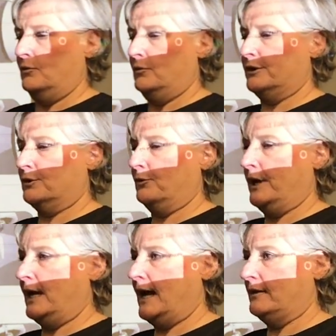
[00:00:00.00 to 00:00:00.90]
with the
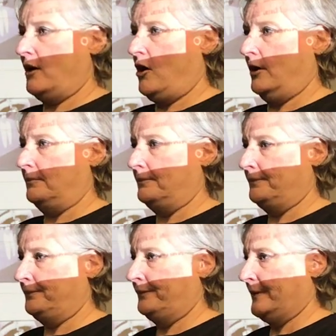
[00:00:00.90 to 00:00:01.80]
ring and the arm,
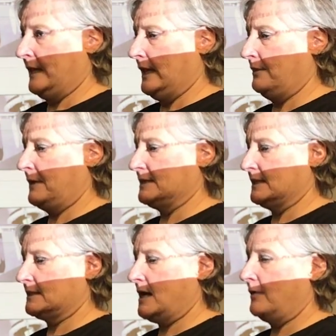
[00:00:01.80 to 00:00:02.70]
it means
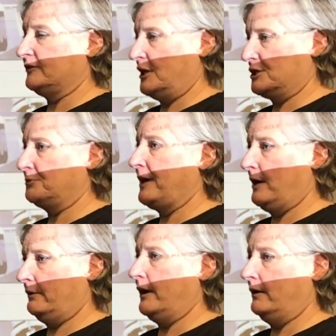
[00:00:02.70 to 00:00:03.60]
it's not flush and
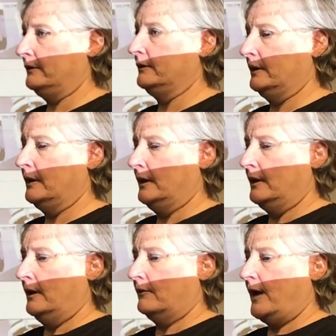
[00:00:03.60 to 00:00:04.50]
parallel,
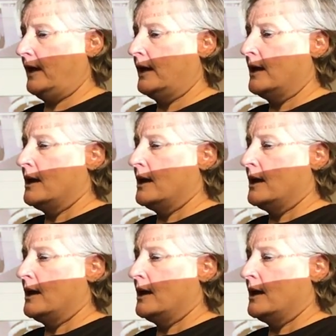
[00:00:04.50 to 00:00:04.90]
okay?